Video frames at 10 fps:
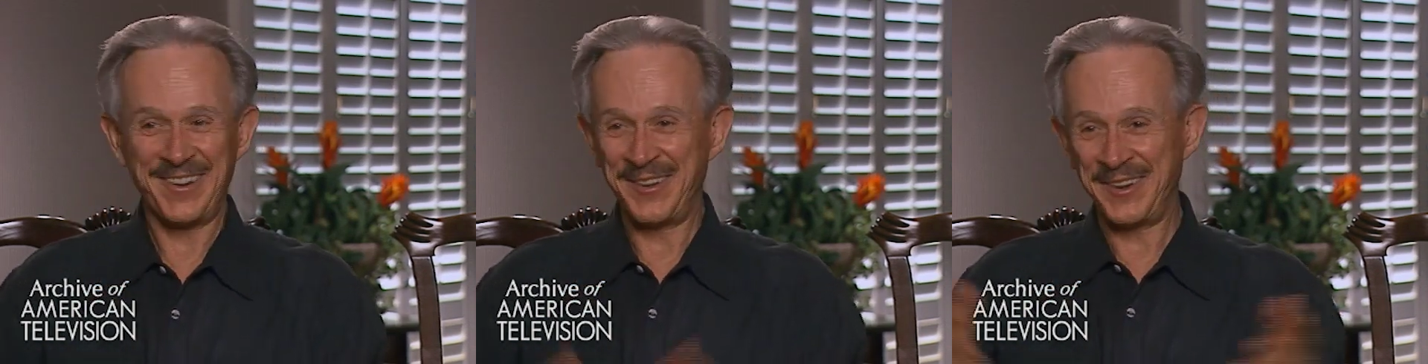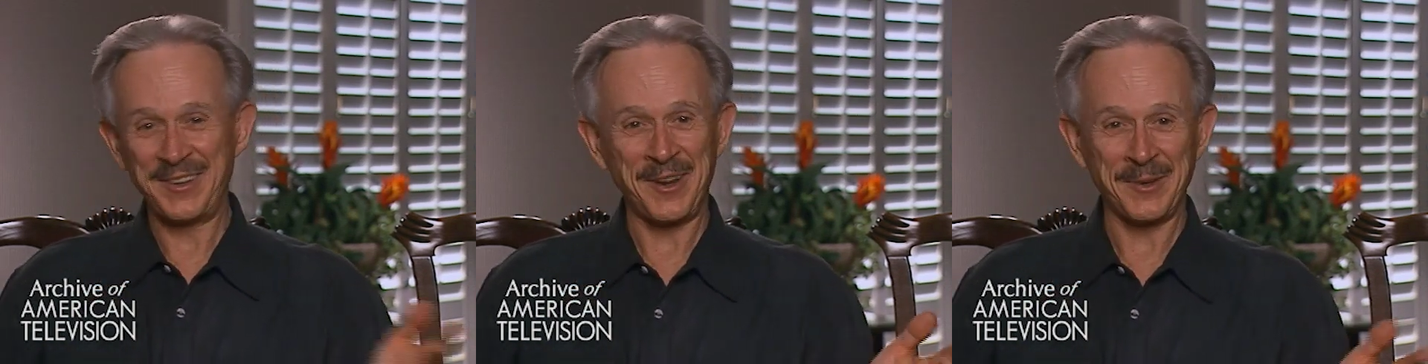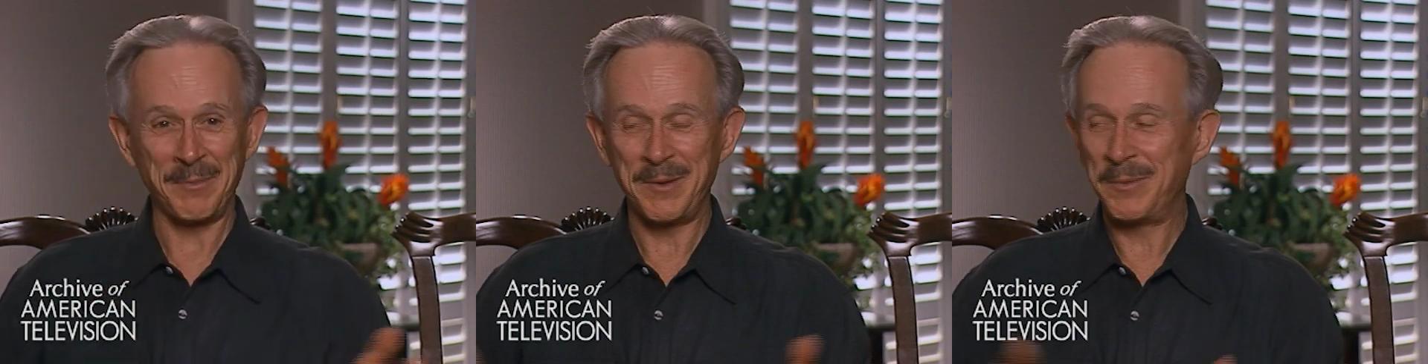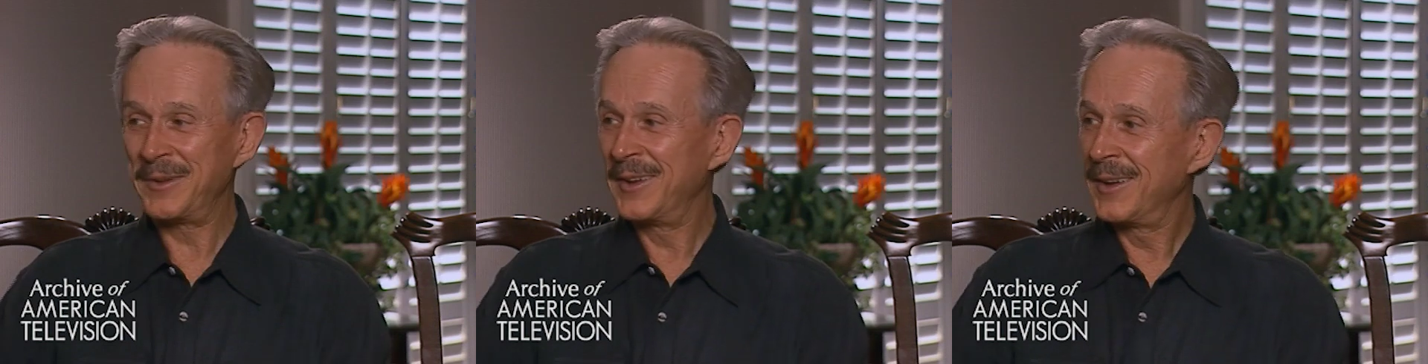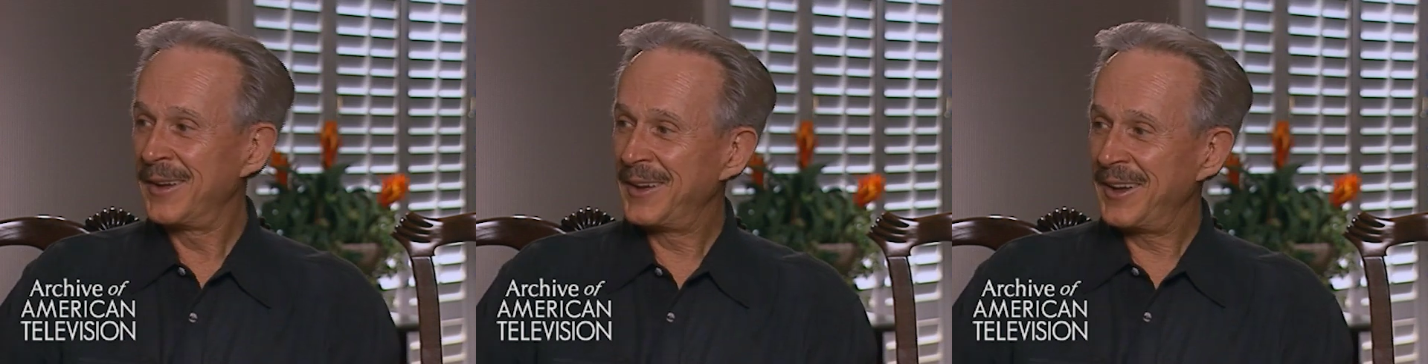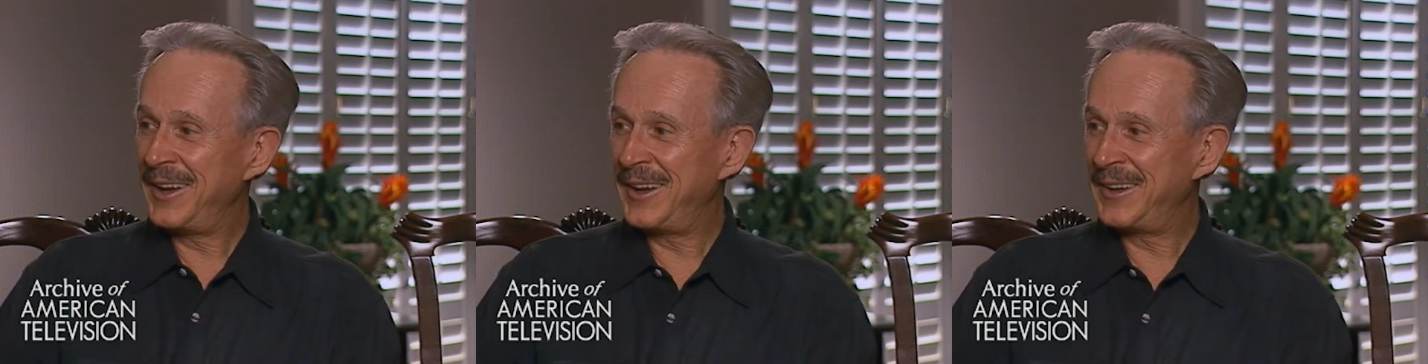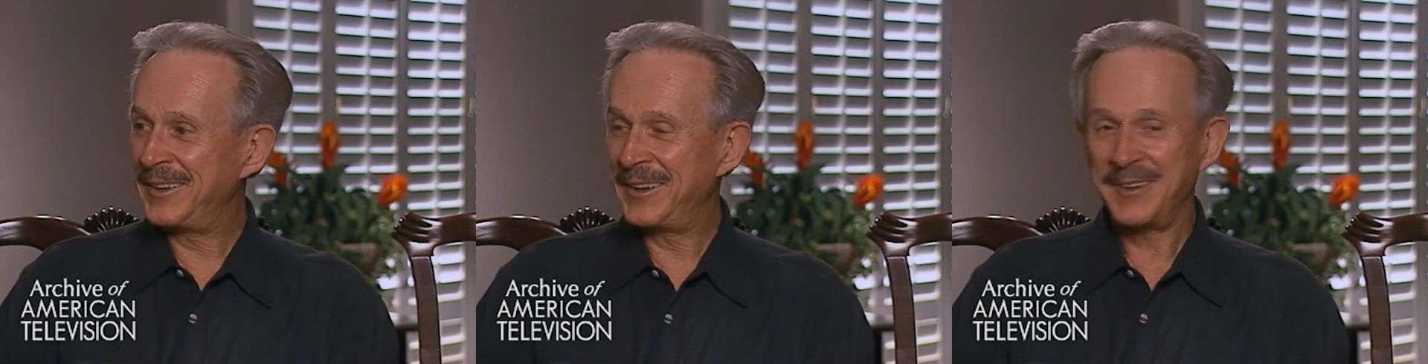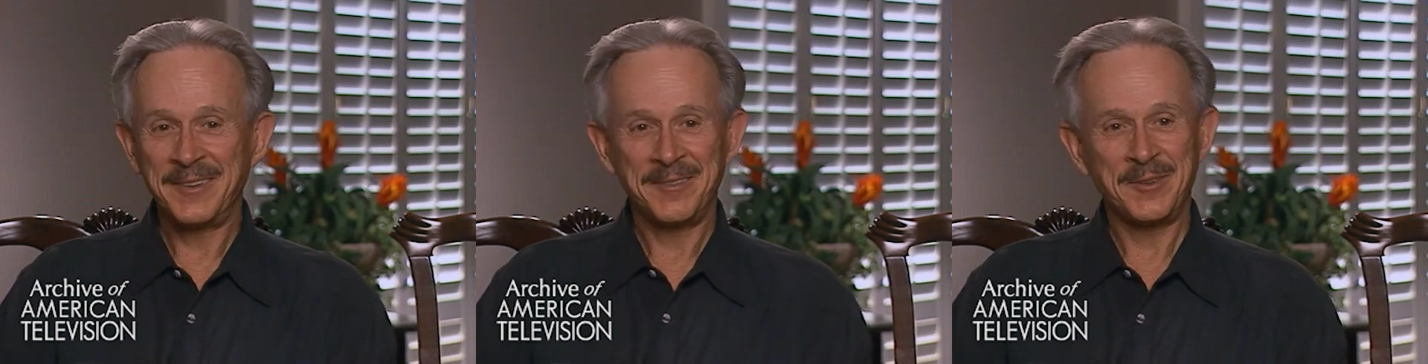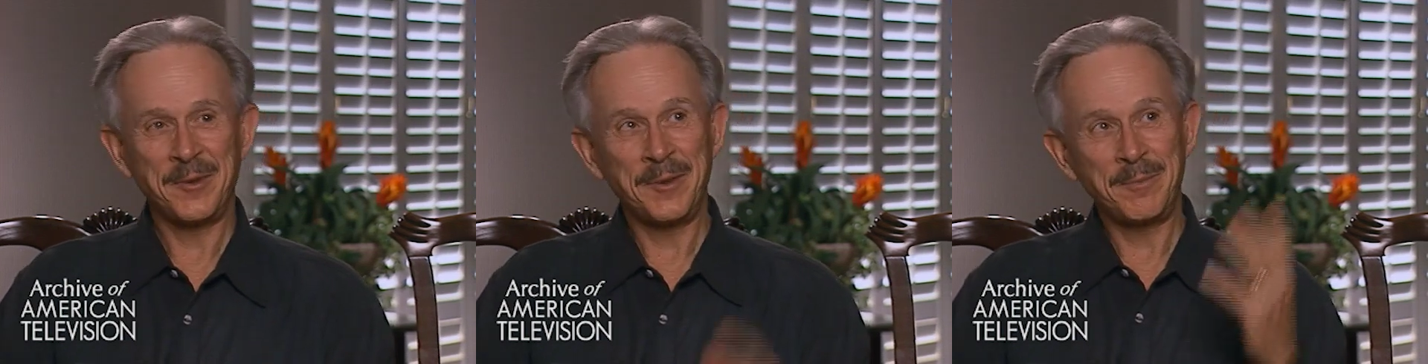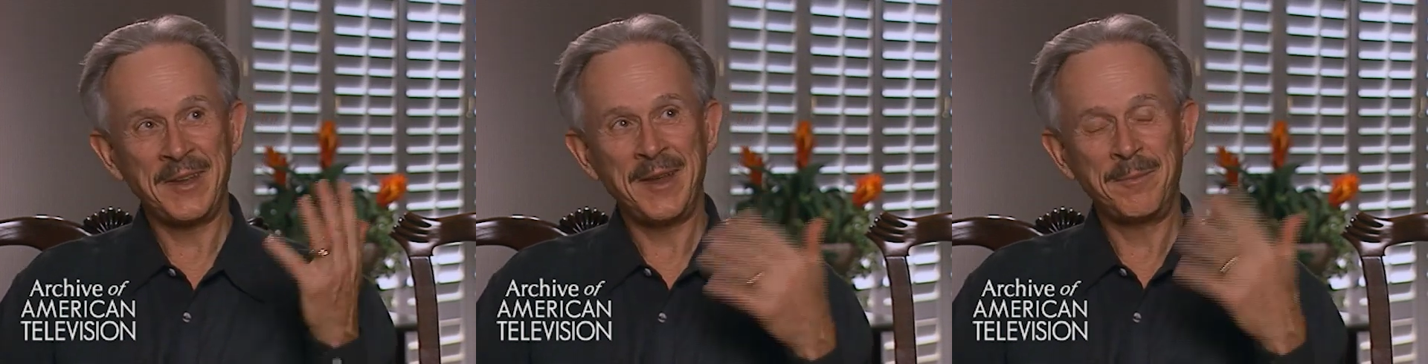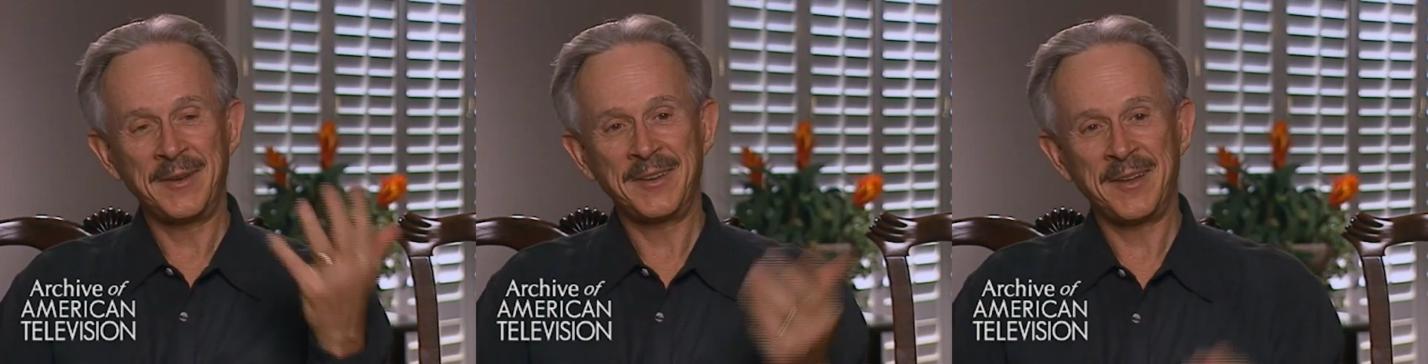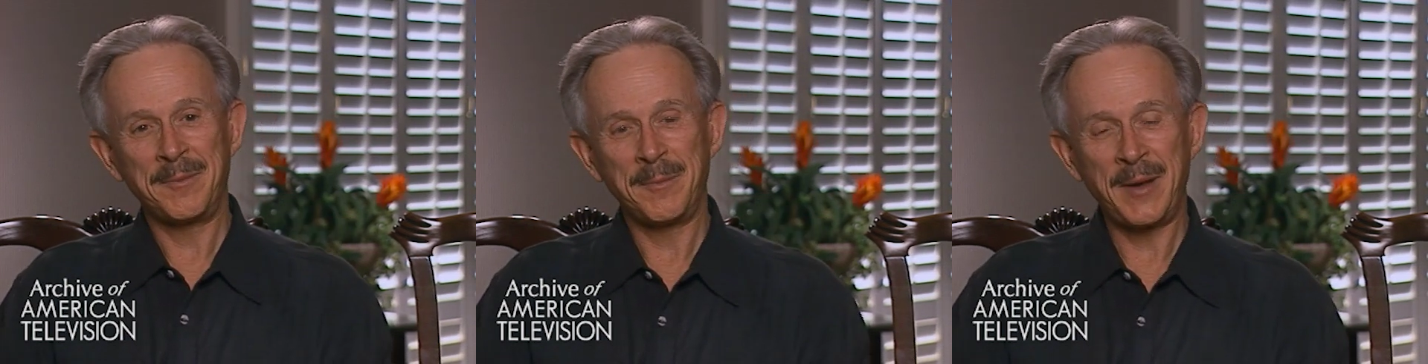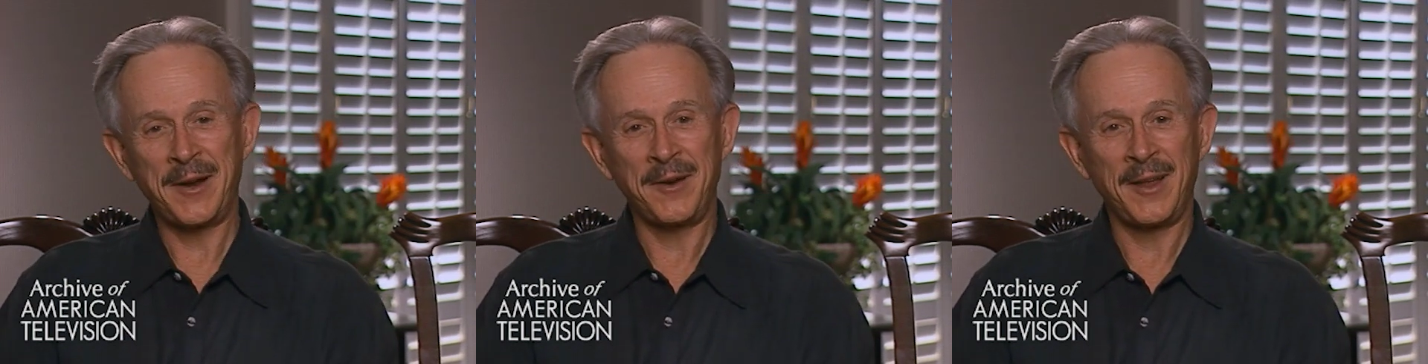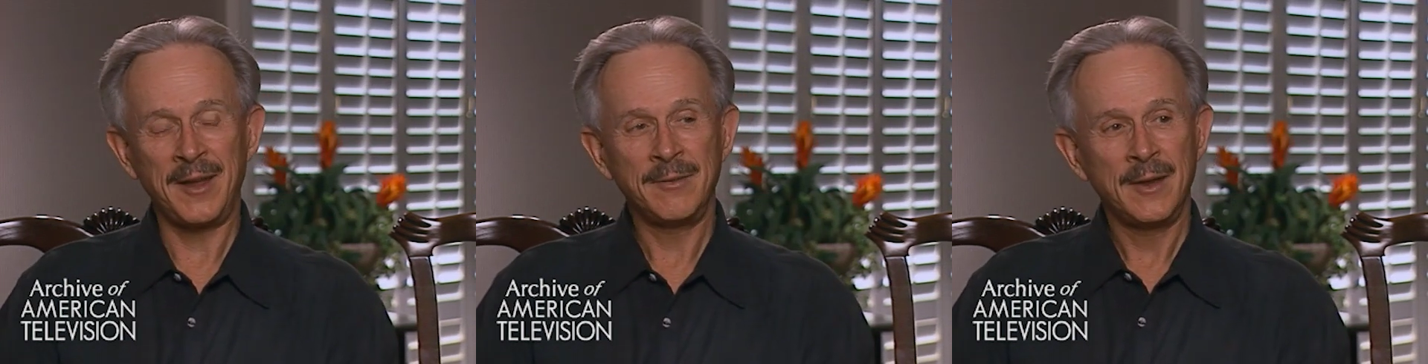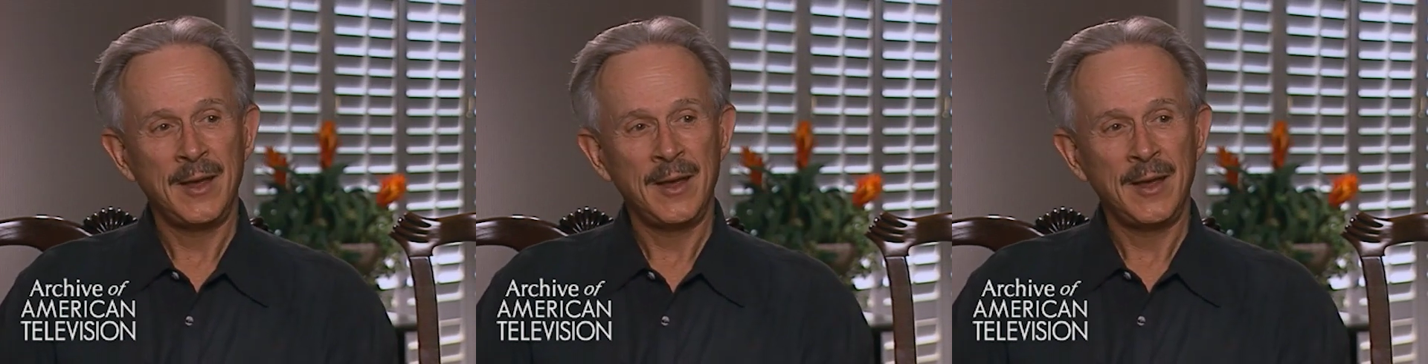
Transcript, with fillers: I go out and talk to people and uh, show them tape and tell them about our life.